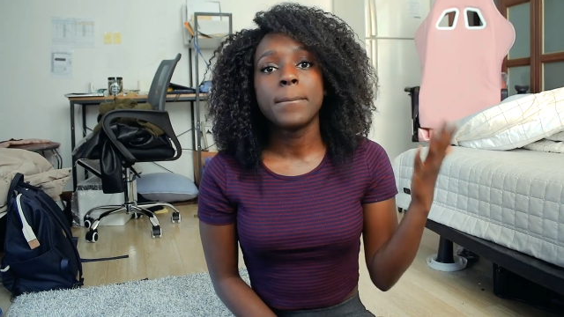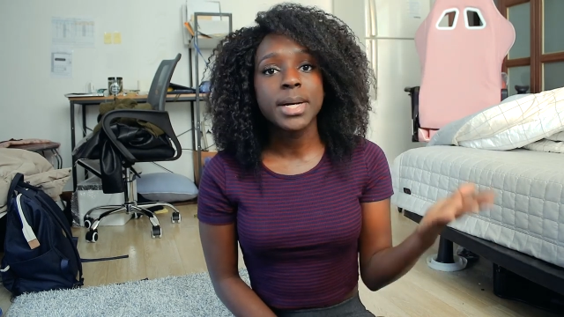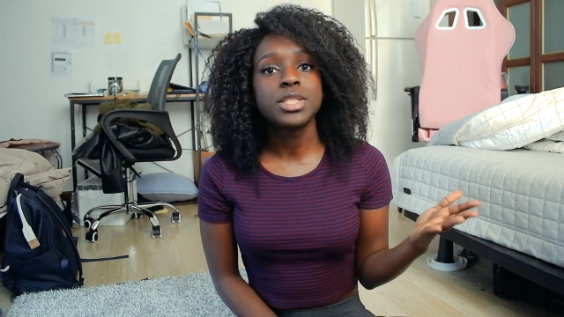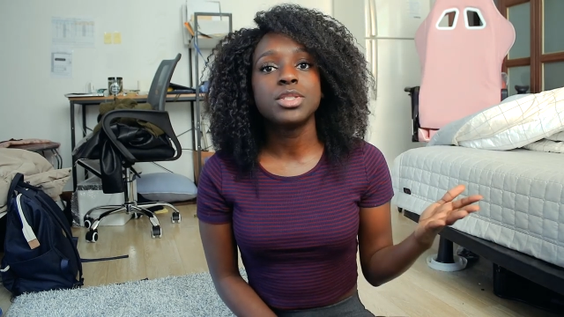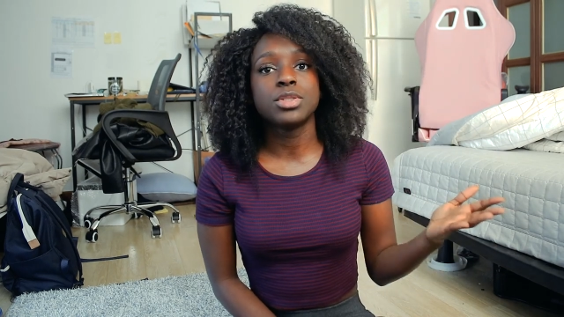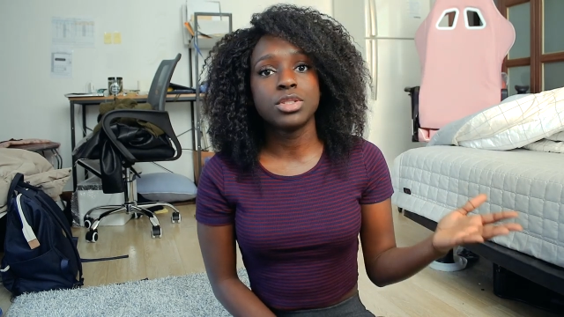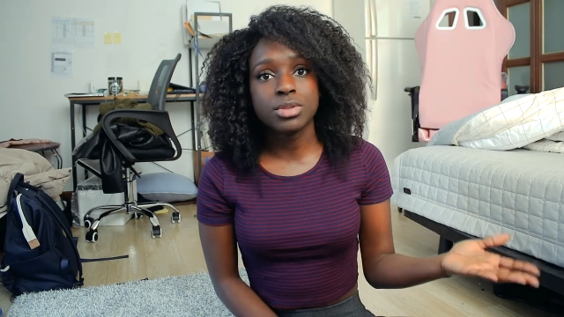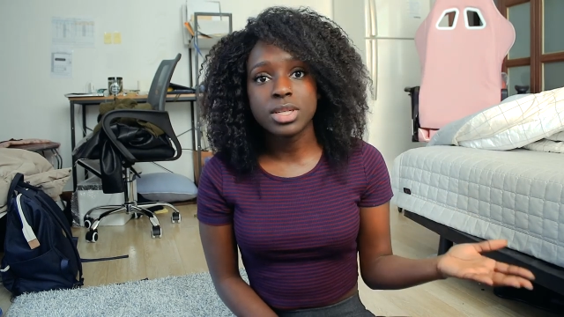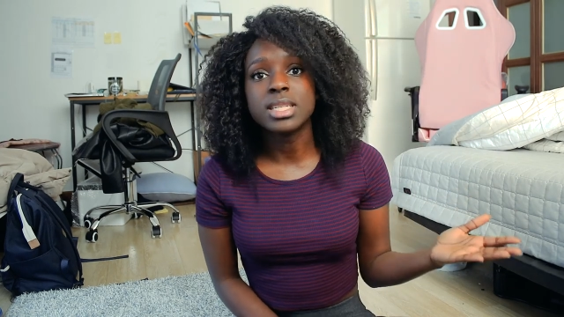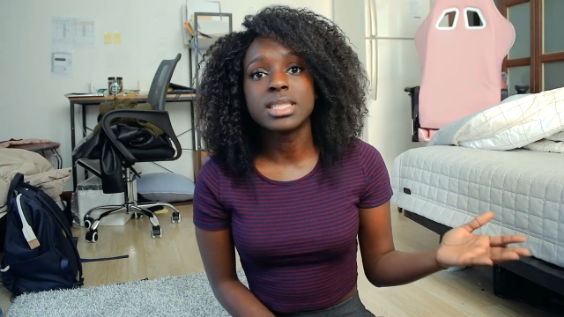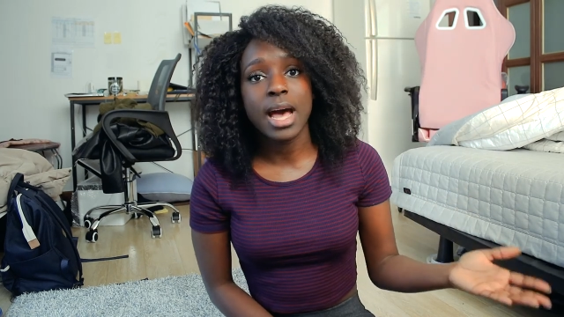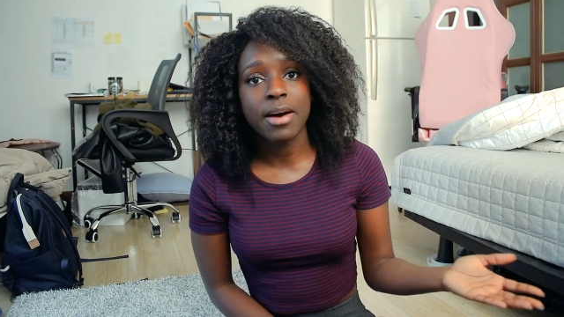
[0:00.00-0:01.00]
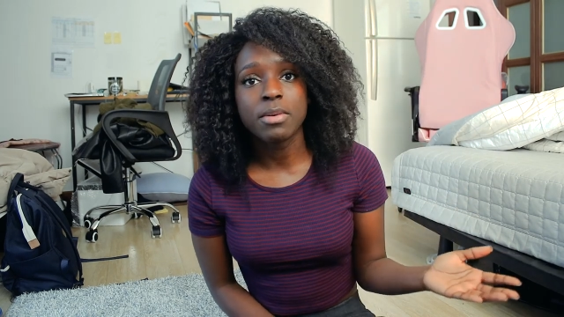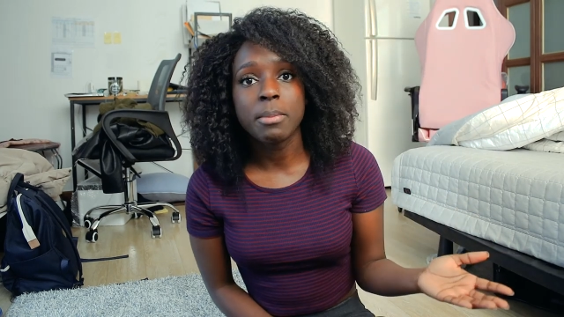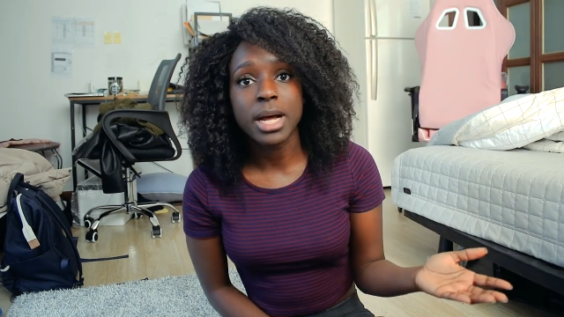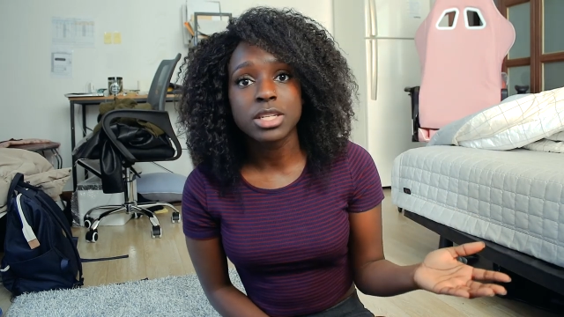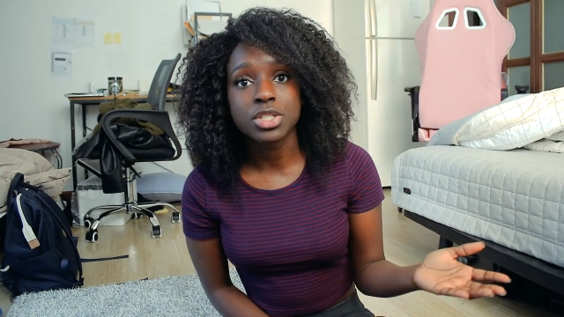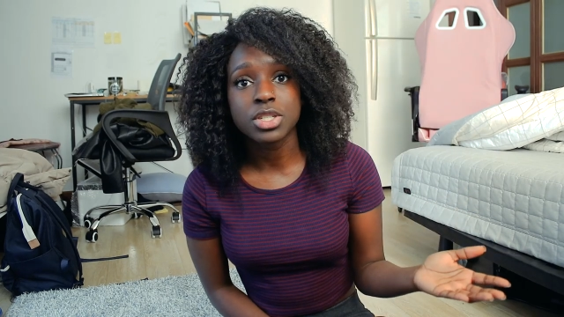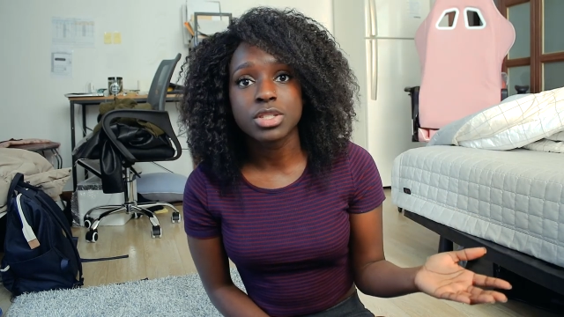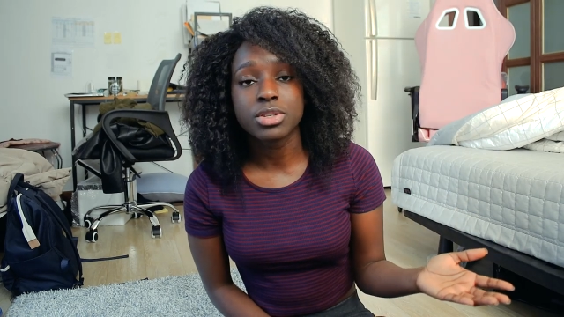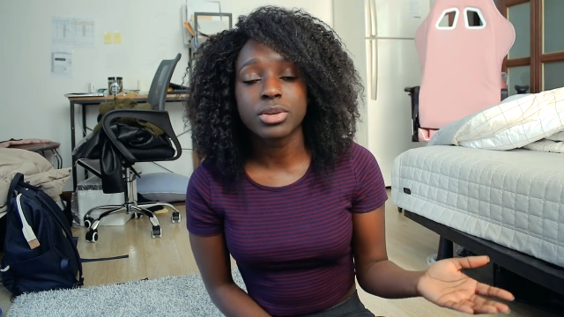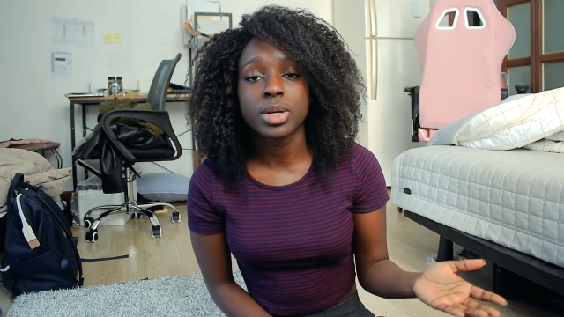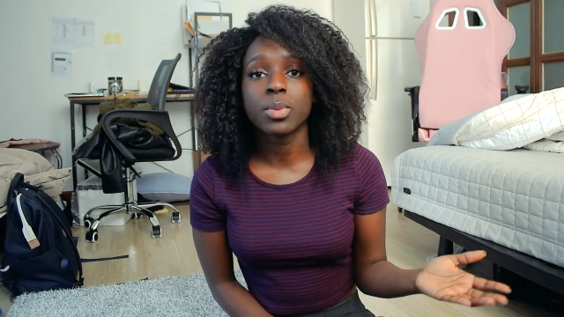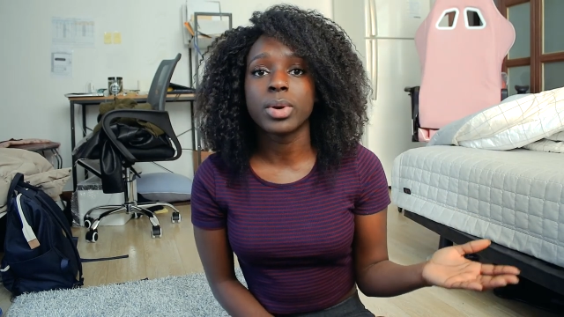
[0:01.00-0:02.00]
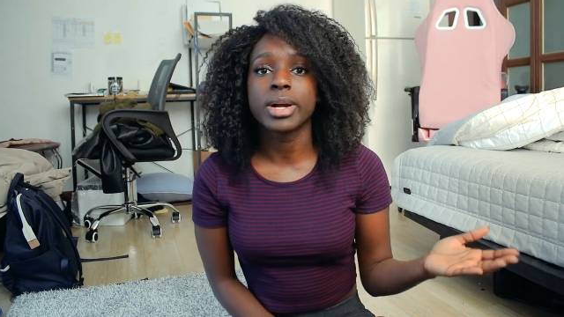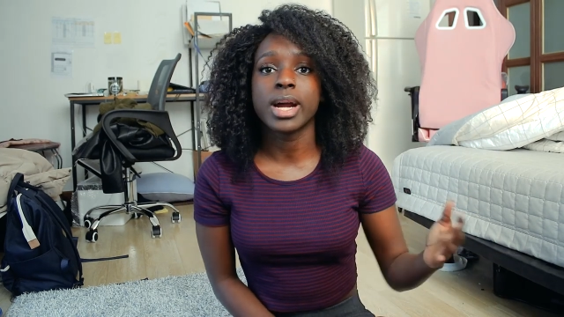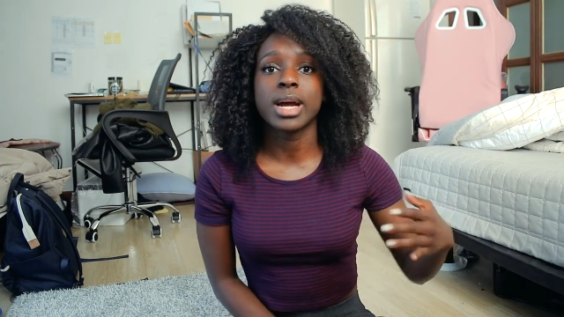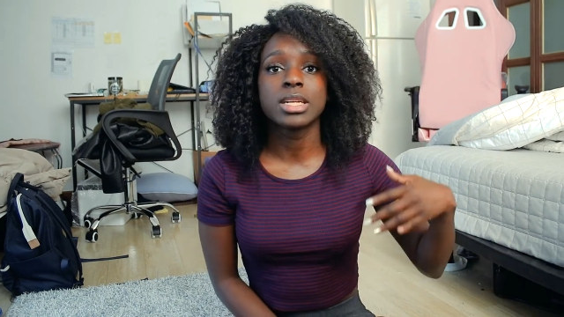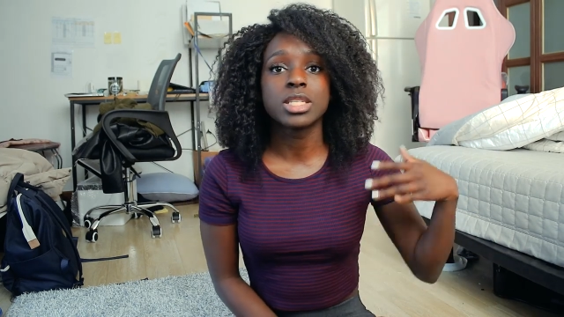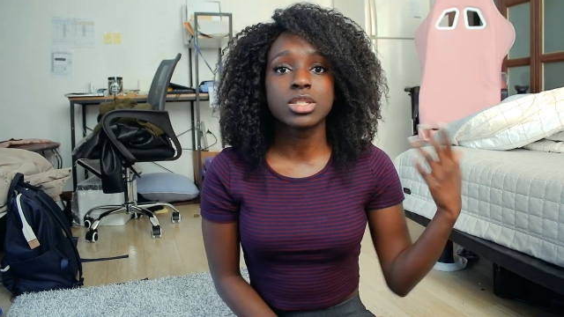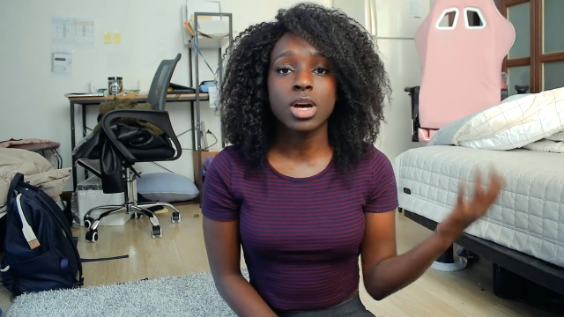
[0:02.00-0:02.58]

but you do need to have a bachelor's degree, whereas